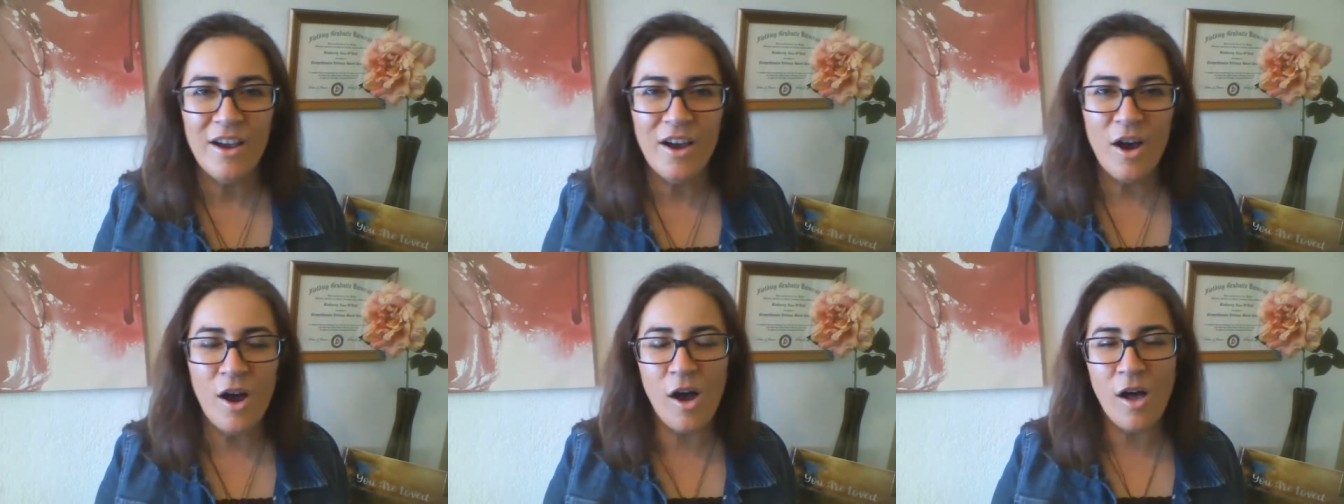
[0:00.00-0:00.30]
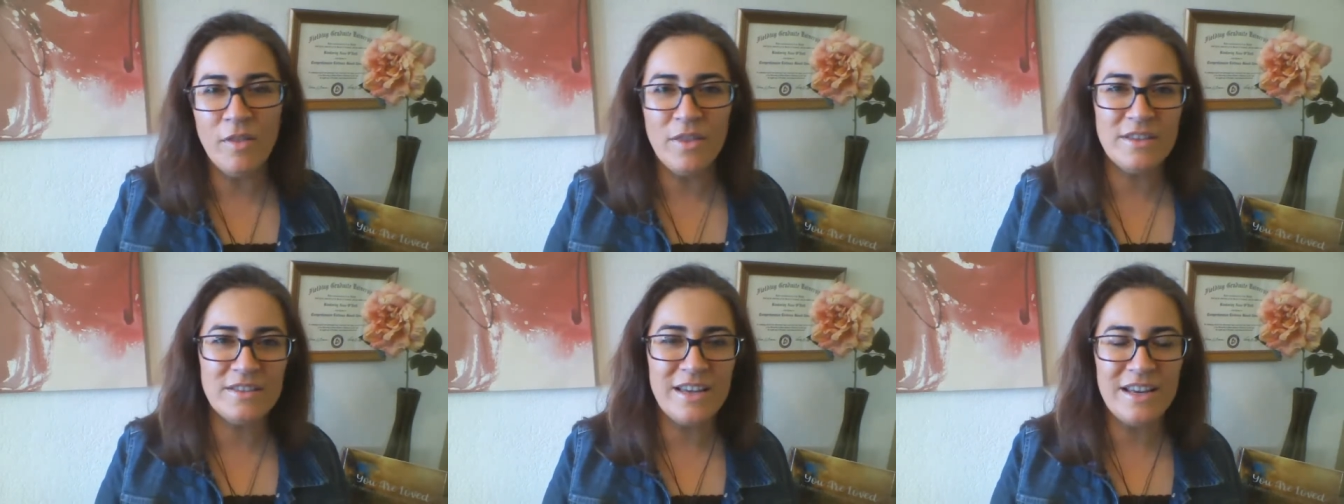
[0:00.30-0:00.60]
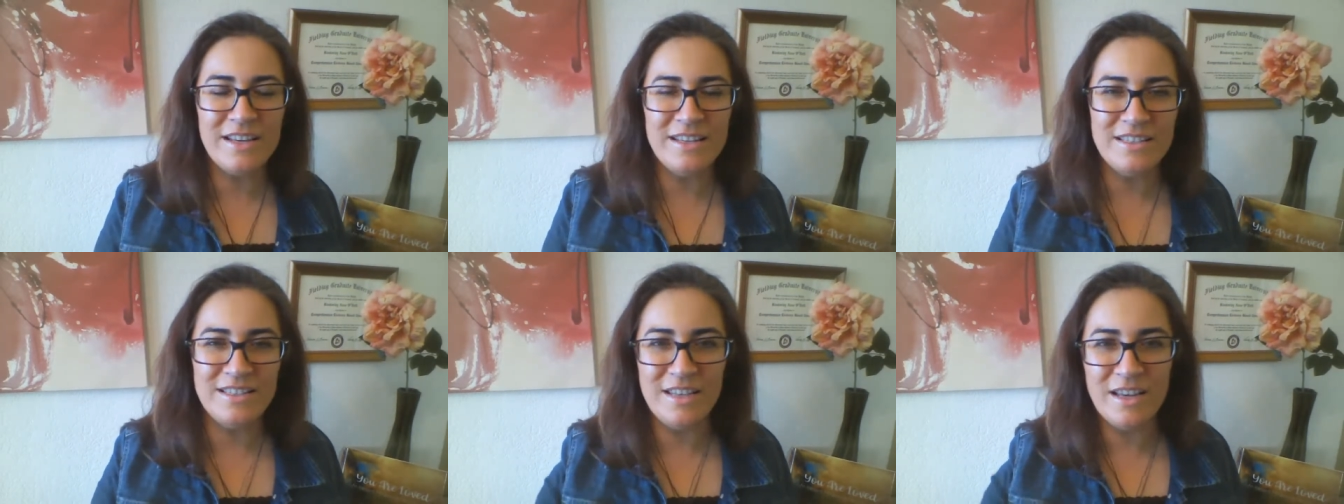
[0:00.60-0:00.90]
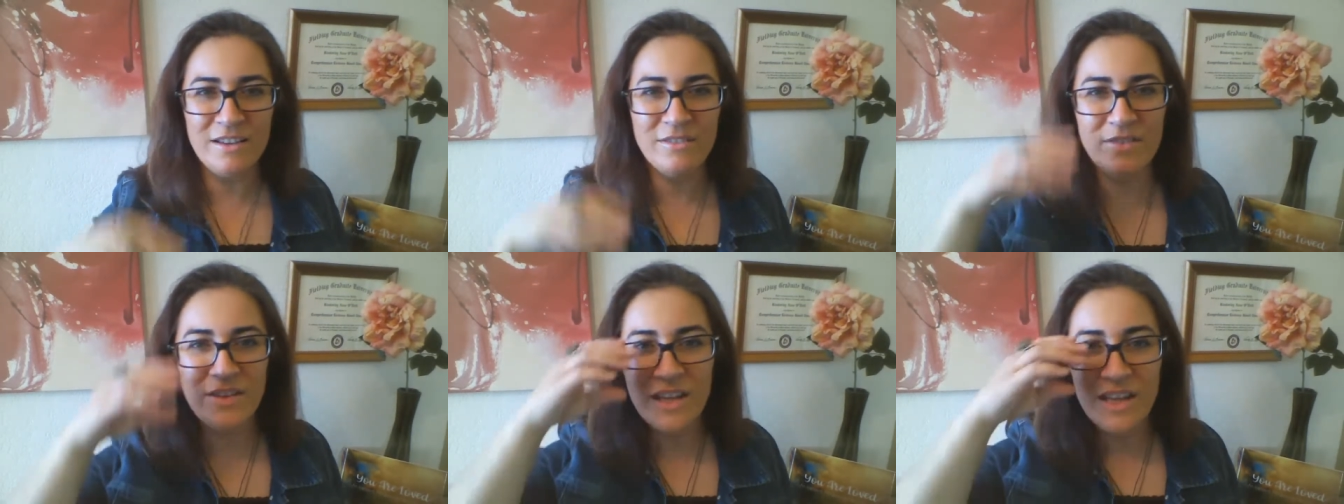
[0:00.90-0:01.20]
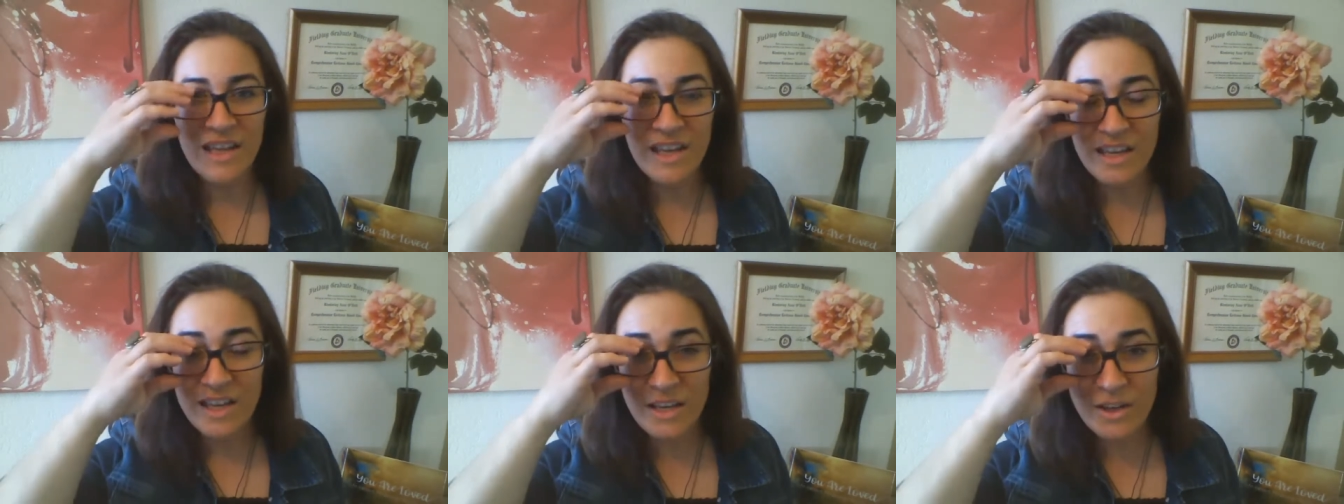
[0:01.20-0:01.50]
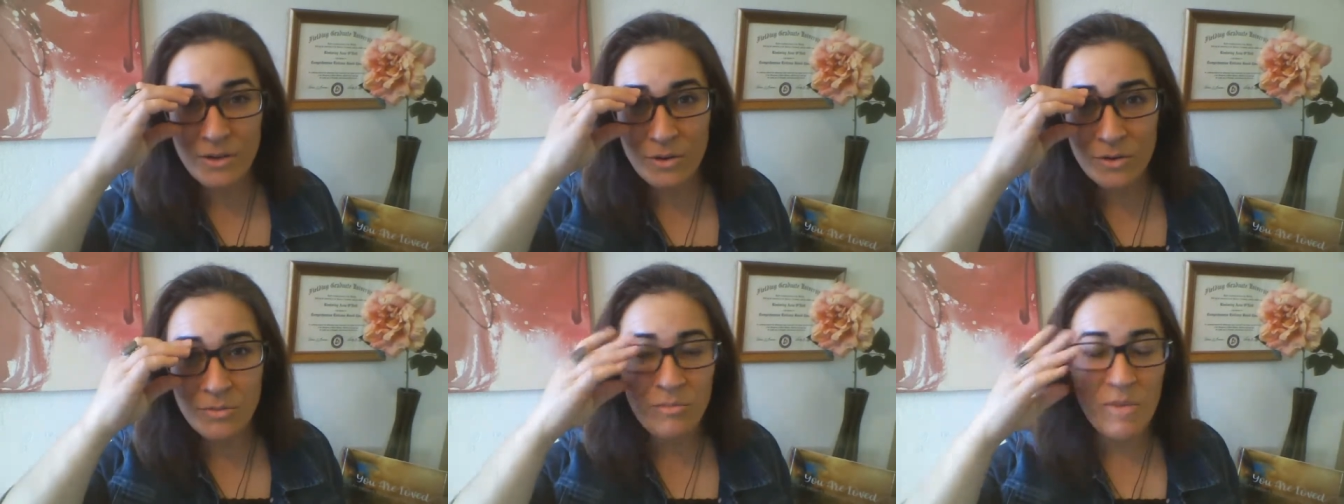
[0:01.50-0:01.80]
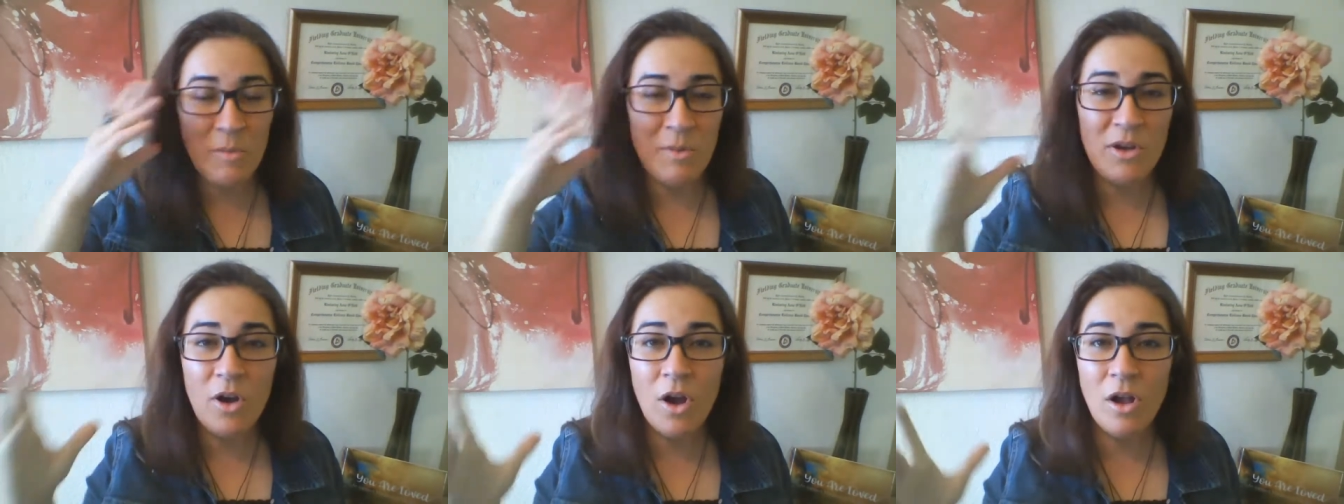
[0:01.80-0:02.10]
all this kind of stuff. You know,
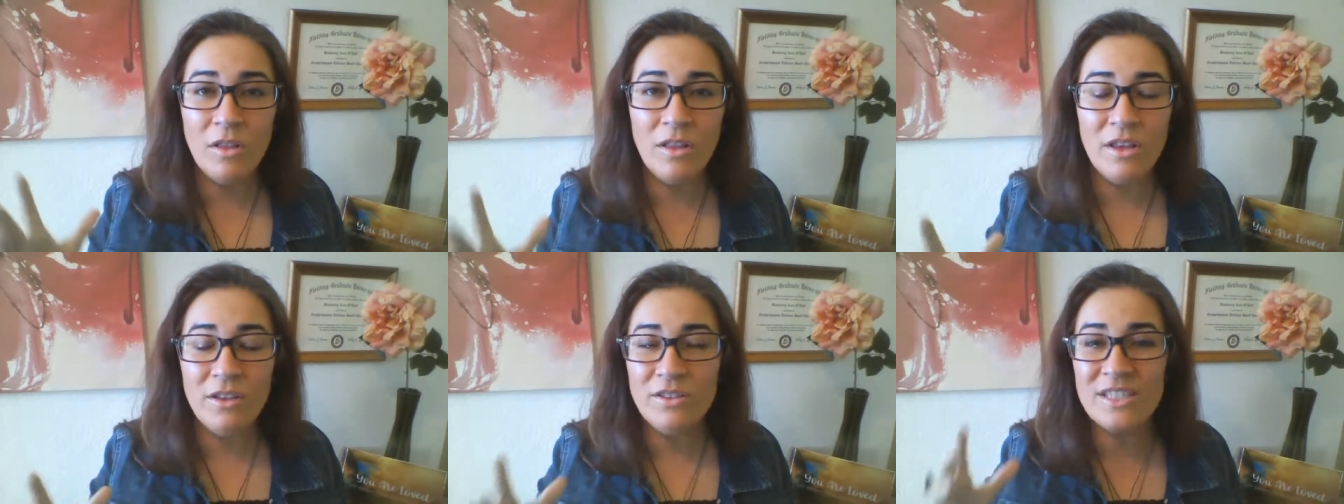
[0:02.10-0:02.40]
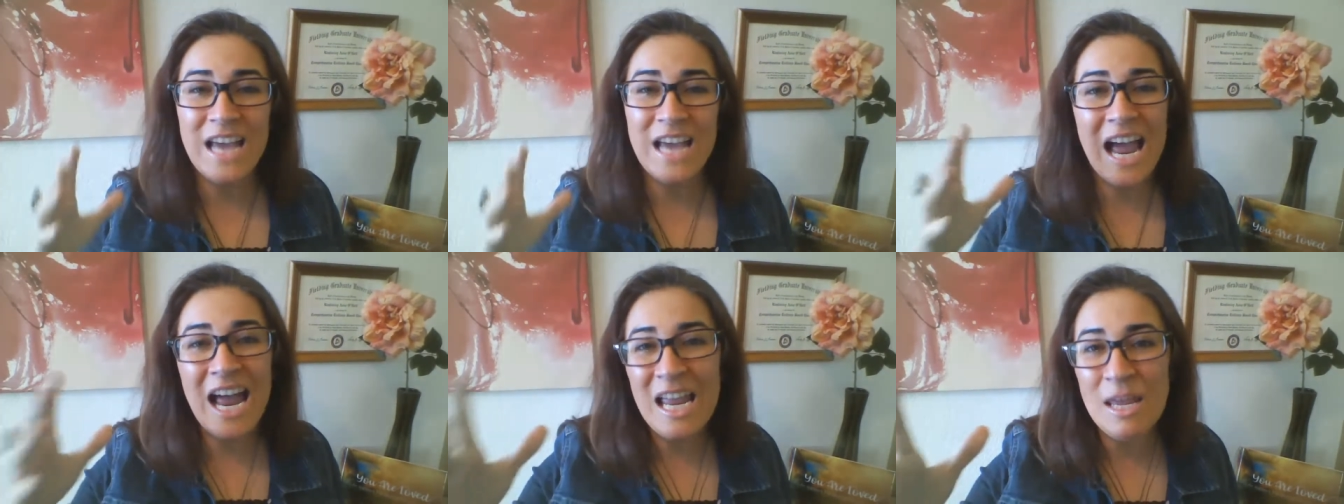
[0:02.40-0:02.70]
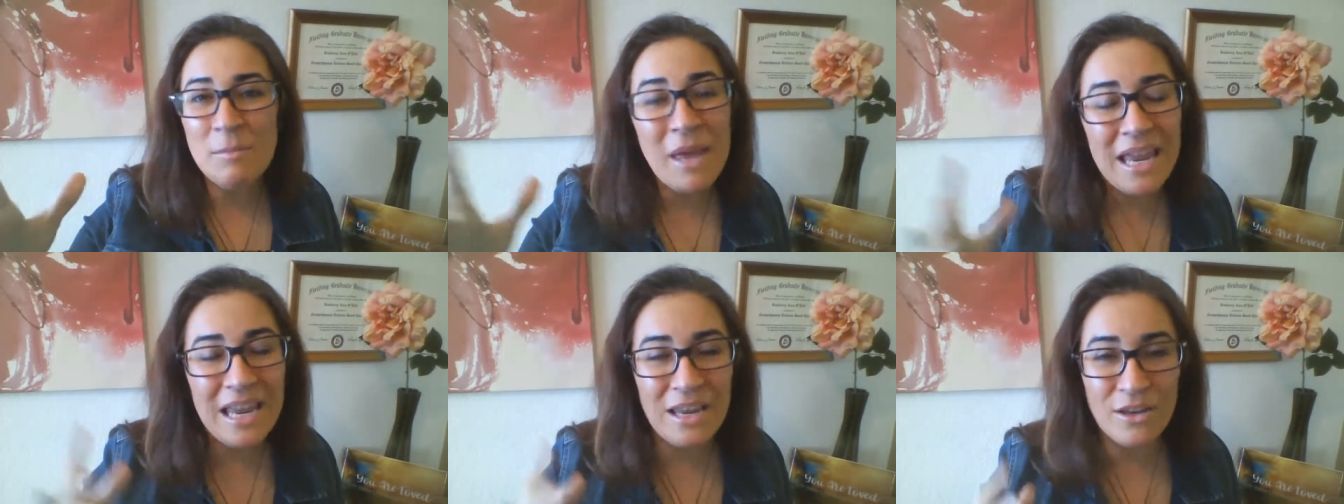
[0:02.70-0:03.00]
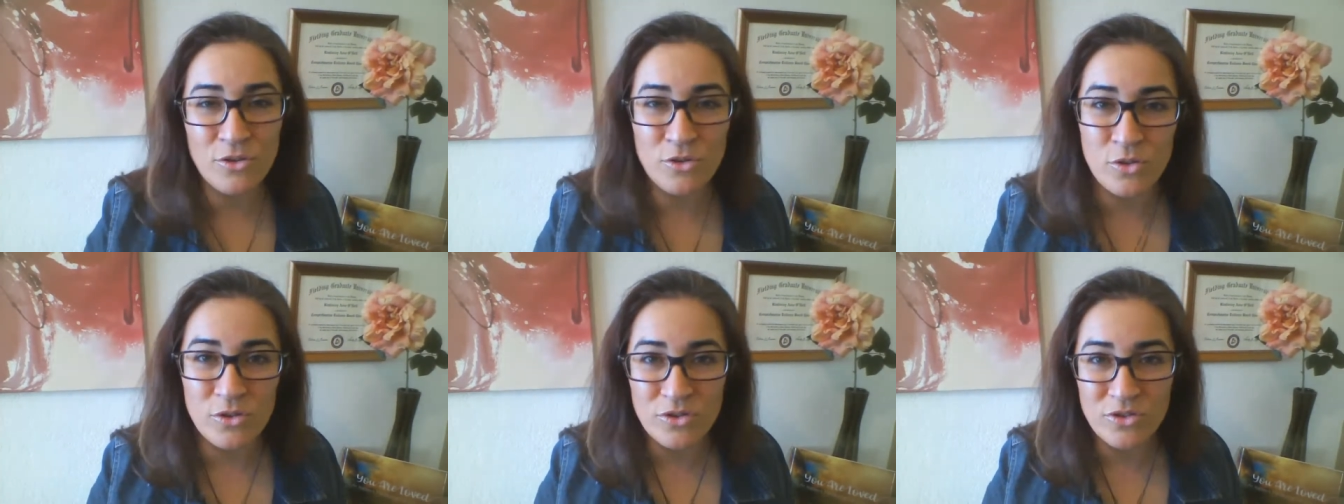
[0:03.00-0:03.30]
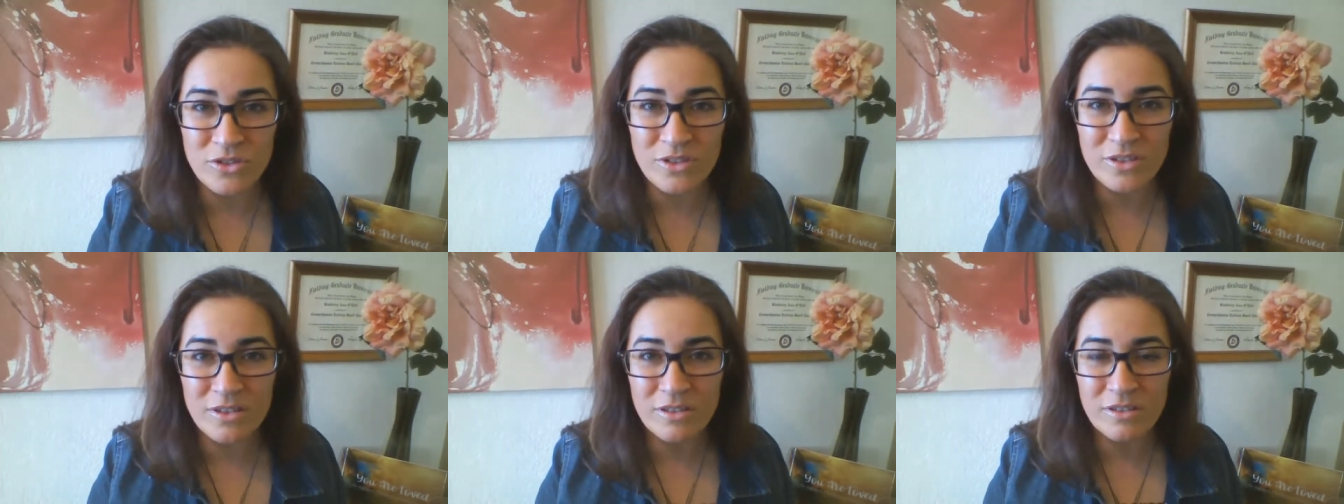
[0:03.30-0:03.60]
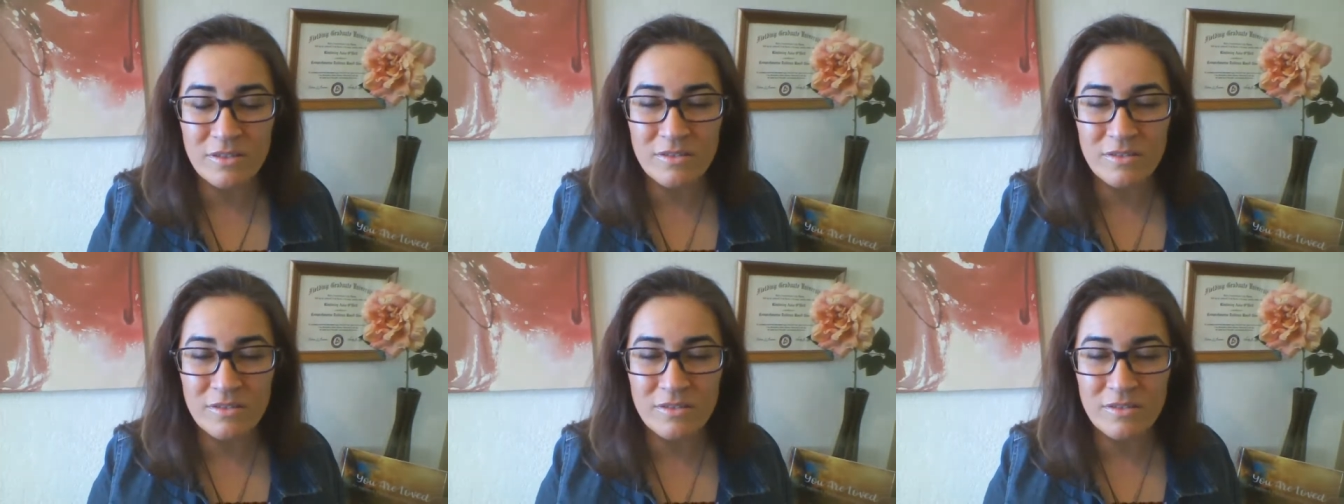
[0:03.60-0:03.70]
maybe call on time angels.